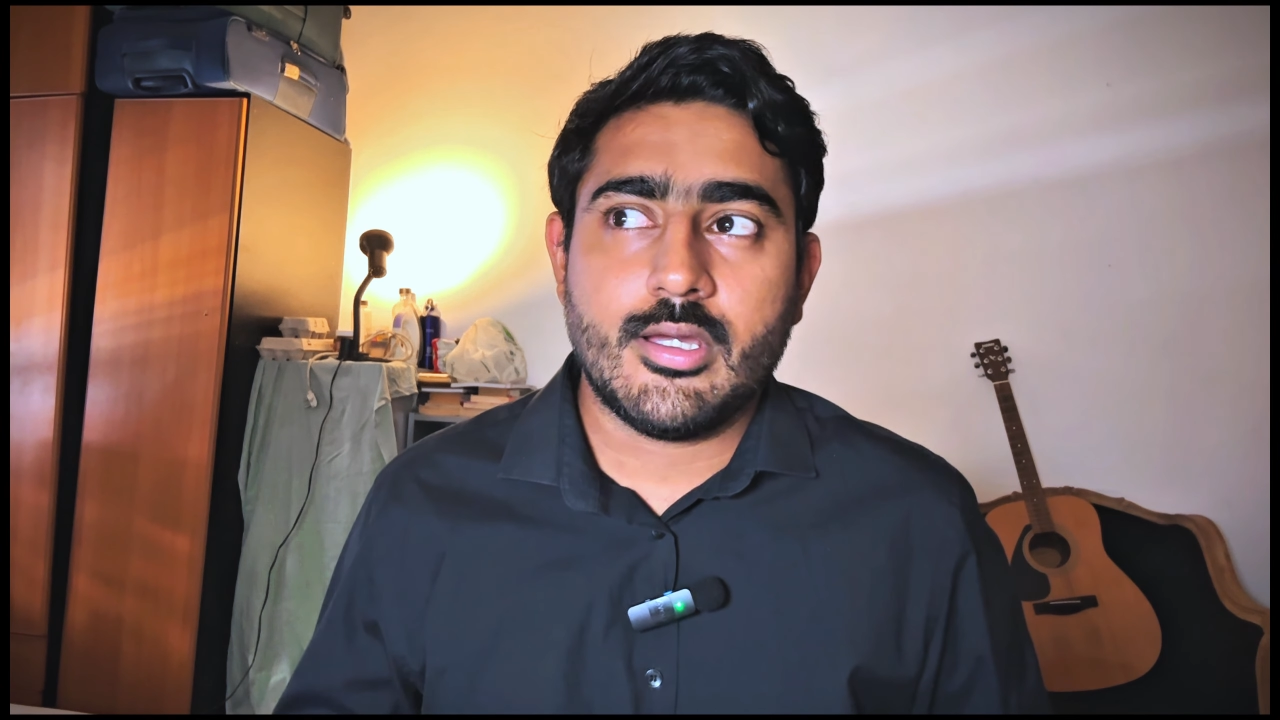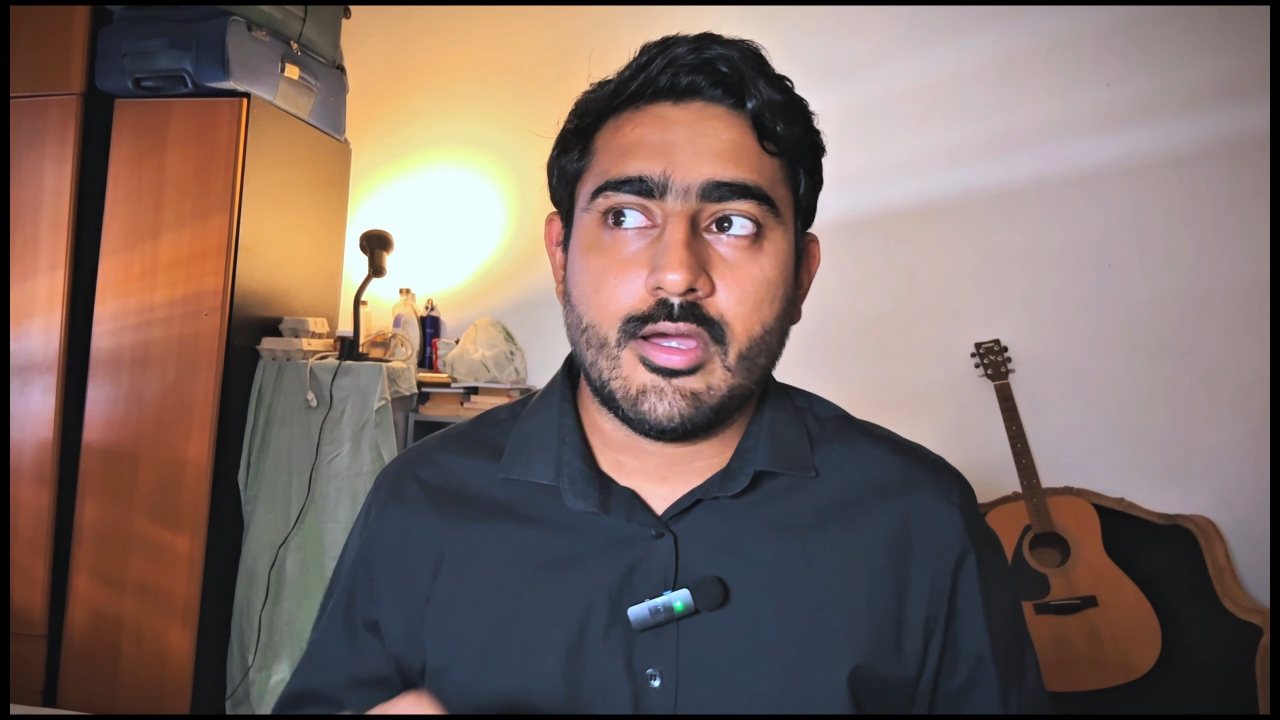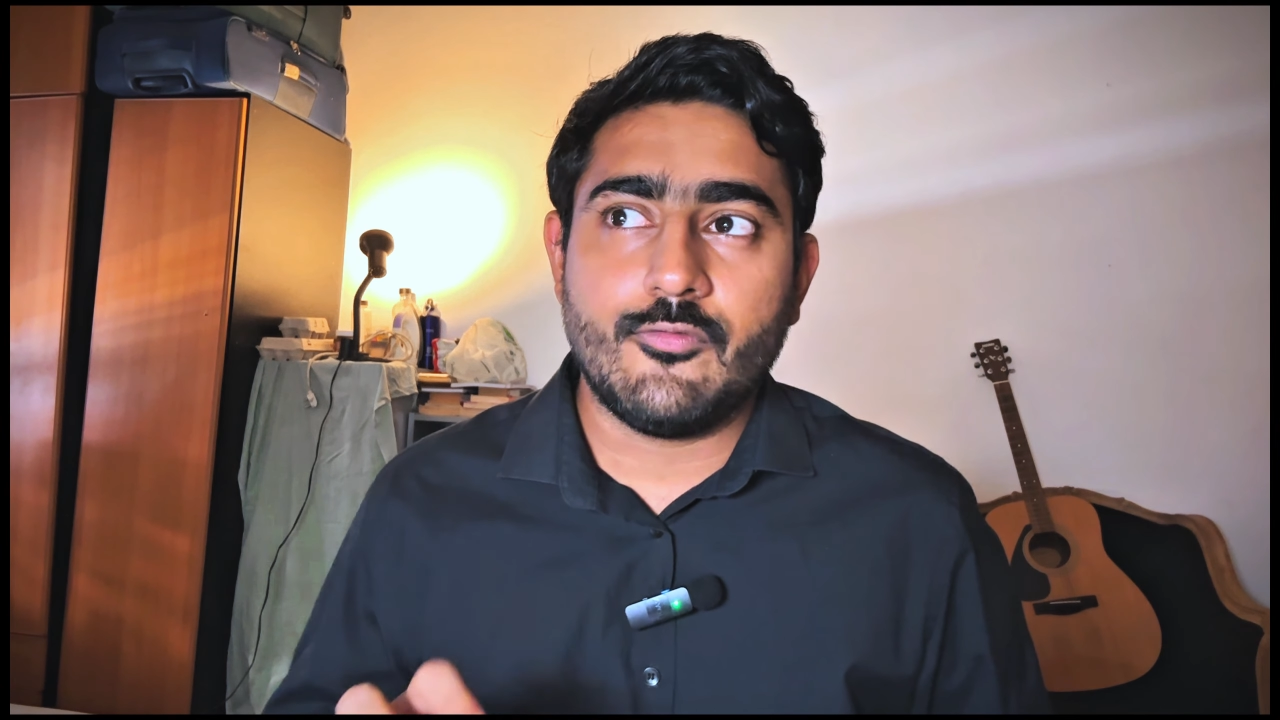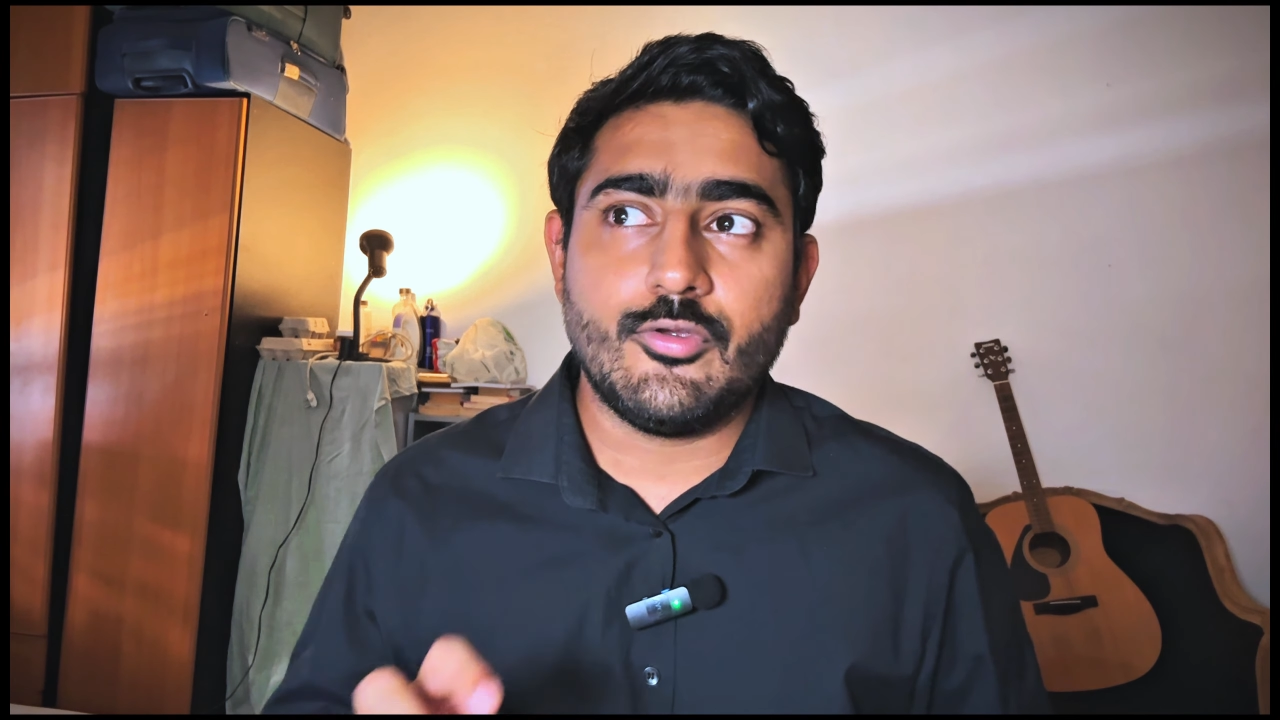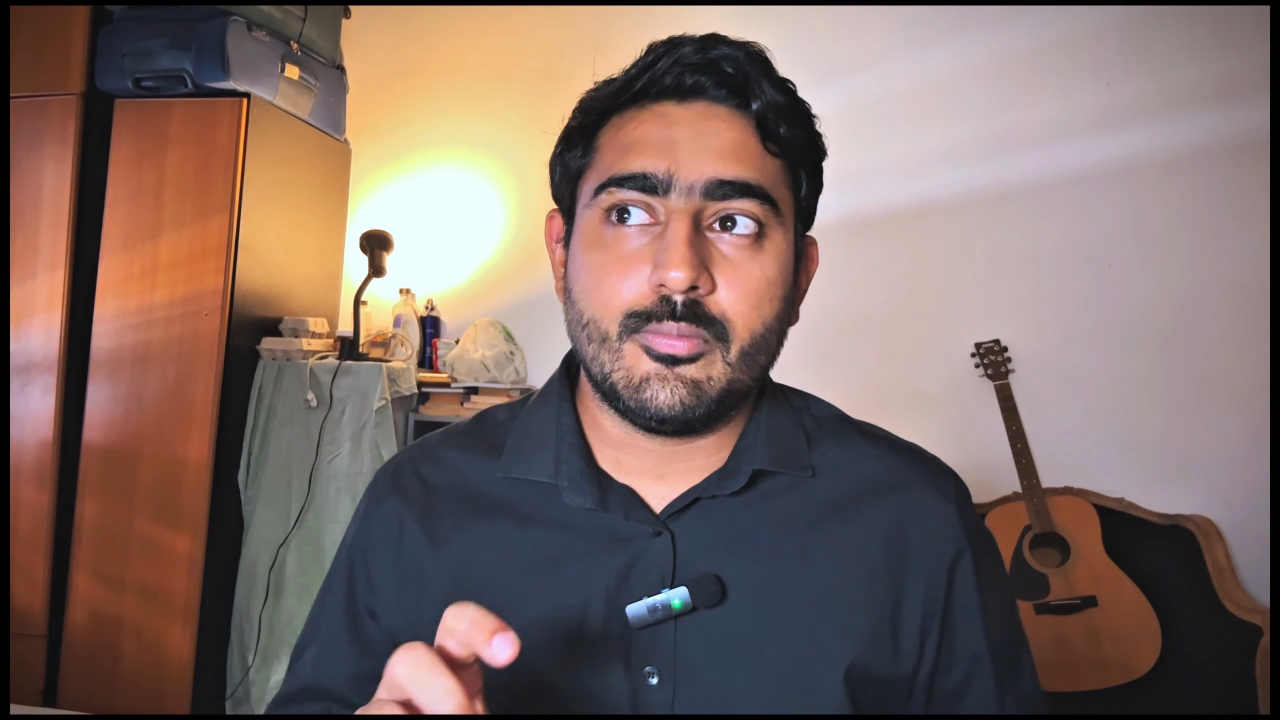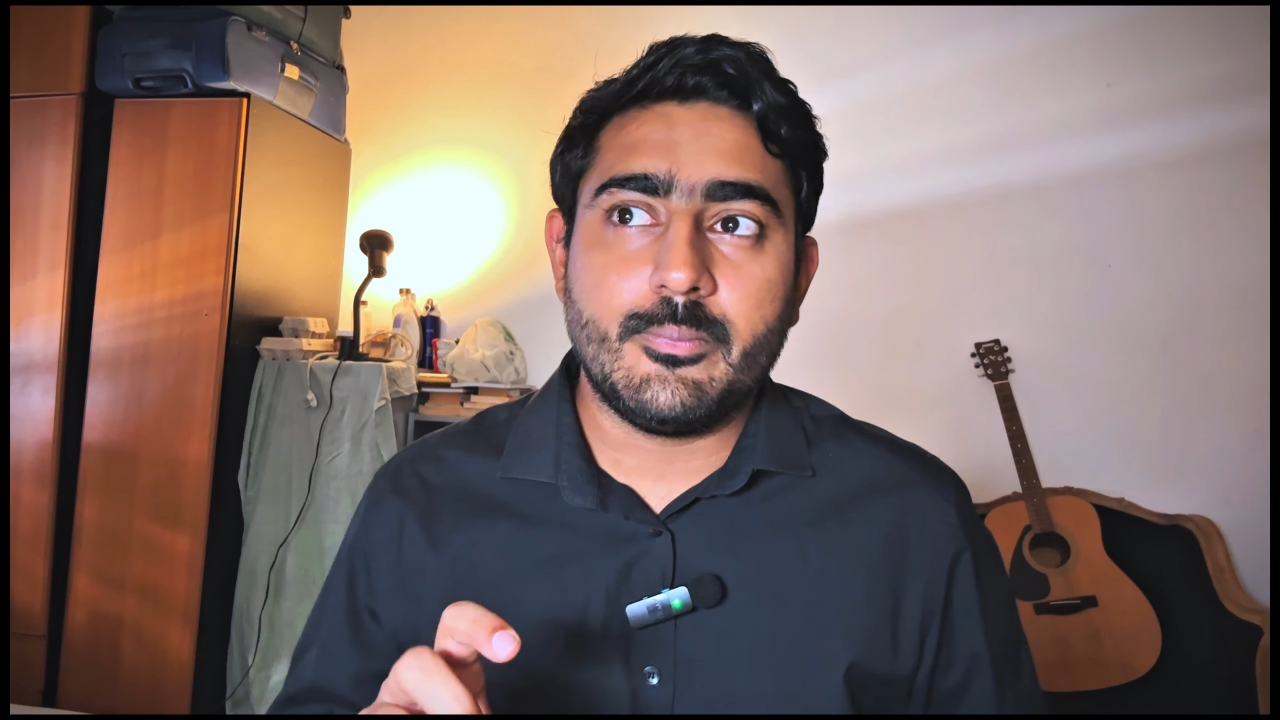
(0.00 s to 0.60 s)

how you're